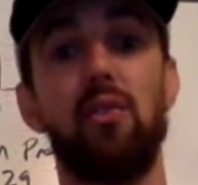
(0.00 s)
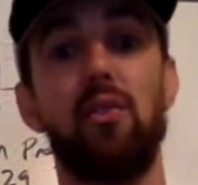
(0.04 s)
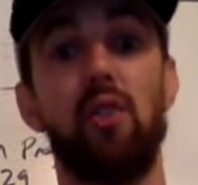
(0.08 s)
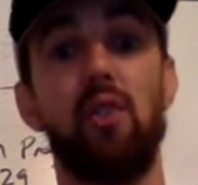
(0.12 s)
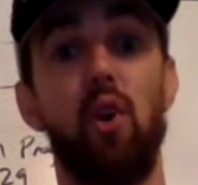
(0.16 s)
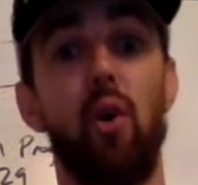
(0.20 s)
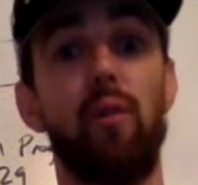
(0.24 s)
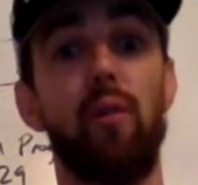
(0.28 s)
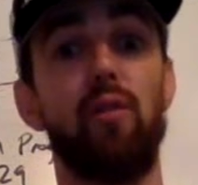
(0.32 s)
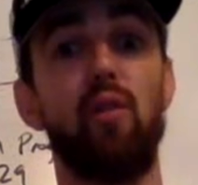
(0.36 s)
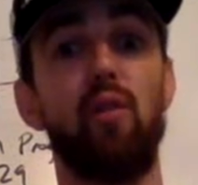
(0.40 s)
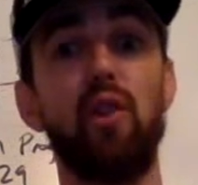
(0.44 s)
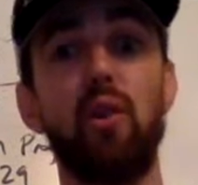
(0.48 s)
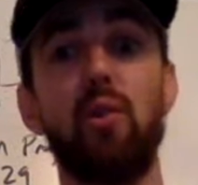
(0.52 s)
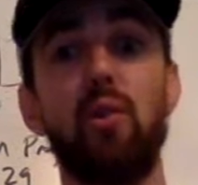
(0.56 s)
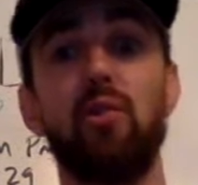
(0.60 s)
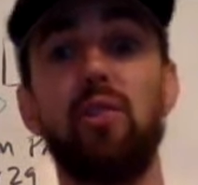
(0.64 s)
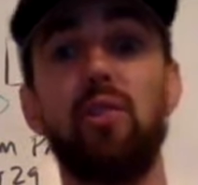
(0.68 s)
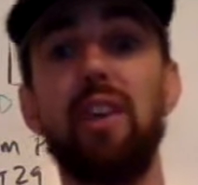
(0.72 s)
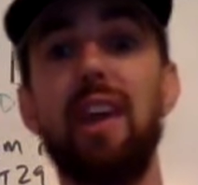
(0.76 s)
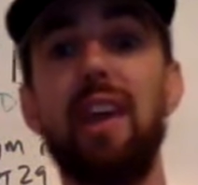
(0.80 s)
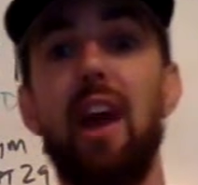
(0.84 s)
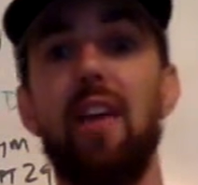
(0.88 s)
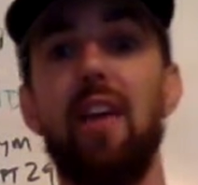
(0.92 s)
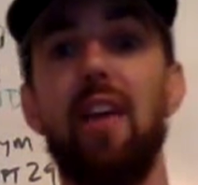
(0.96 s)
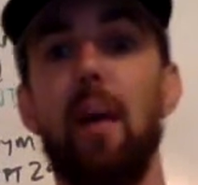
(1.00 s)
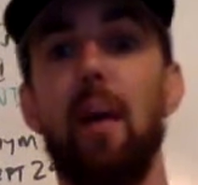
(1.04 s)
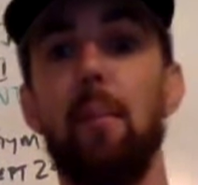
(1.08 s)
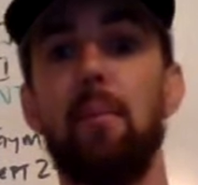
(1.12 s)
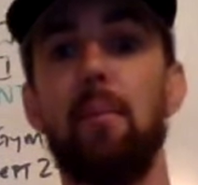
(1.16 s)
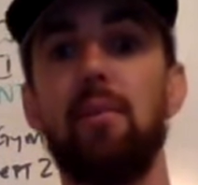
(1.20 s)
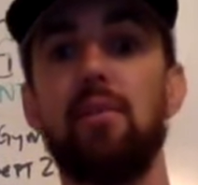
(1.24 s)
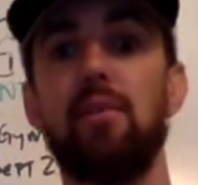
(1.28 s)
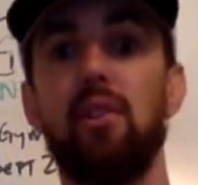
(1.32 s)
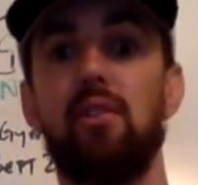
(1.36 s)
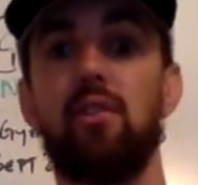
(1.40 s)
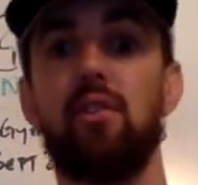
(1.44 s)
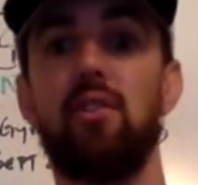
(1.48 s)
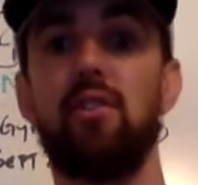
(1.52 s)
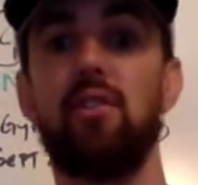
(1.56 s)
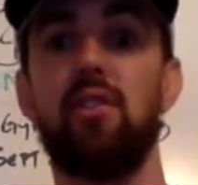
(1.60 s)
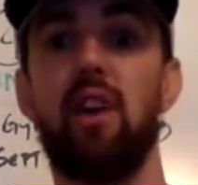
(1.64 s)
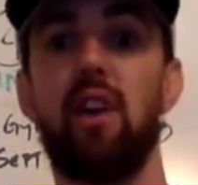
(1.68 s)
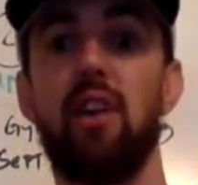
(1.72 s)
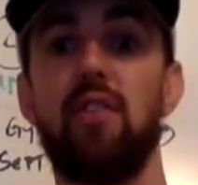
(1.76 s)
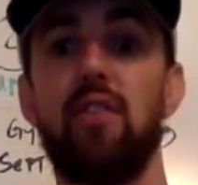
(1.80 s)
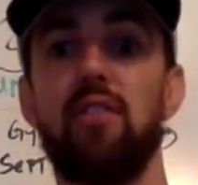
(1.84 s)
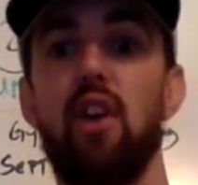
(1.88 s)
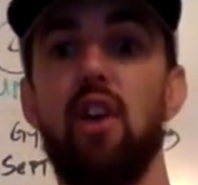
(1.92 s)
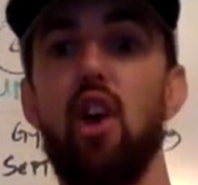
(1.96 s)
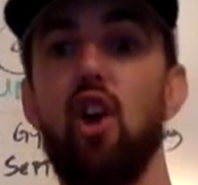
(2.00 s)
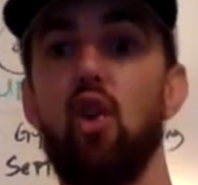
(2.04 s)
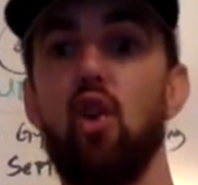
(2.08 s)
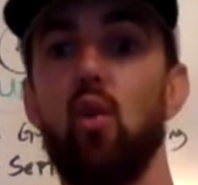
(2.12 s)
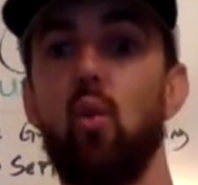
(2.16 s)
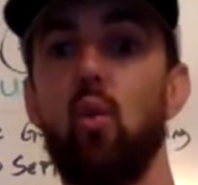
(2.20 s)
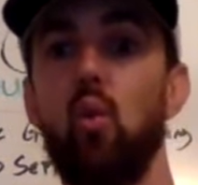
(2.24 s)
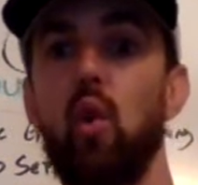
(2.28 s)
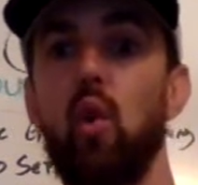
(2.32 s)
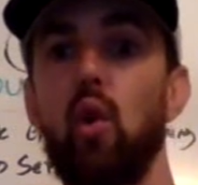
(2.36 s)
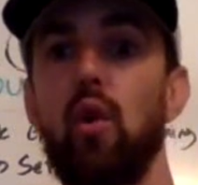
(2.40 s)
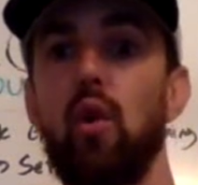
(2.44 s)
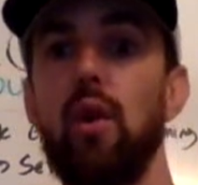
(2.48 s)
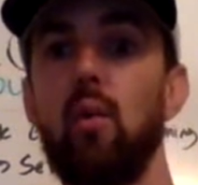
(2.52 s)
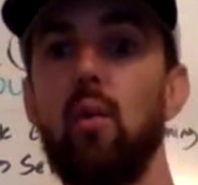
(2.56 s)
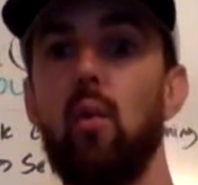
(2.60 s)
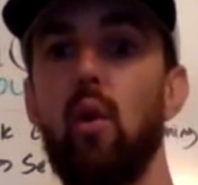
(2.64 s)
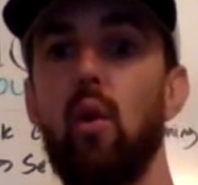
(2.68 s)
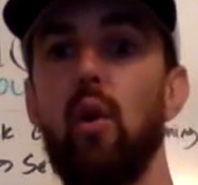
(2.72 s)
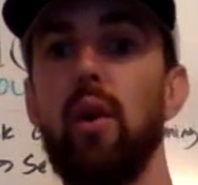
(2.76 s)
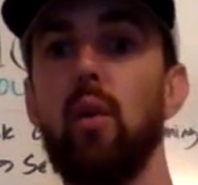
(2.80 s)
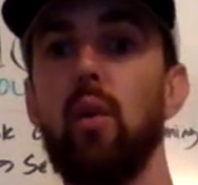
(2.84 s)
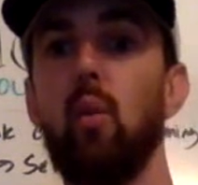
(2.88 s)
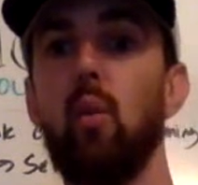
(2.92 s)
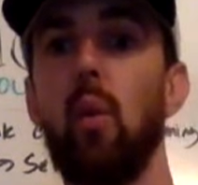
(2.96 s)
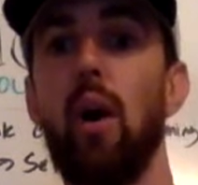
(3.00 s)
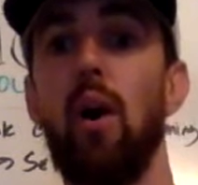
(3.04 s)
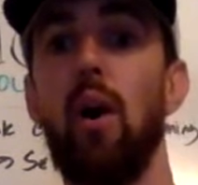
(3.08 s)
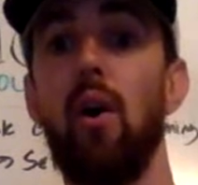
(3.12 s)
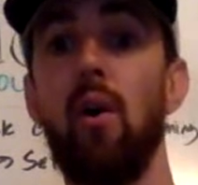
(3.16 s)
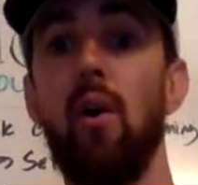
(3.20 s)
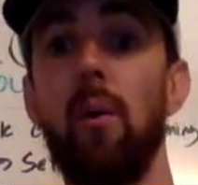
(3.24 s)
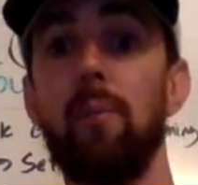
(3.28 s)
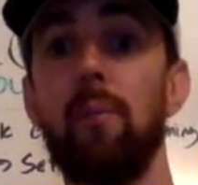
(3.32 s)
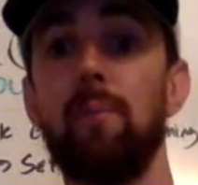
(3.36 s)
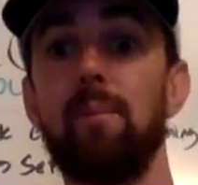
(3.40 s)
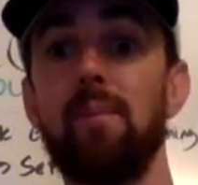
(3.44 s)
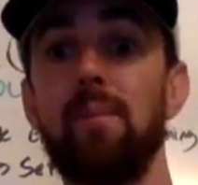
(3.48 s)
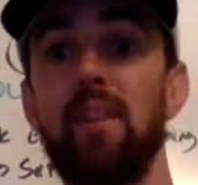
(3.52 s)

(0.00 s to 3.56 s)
And hopefully you see how that positions us really, really well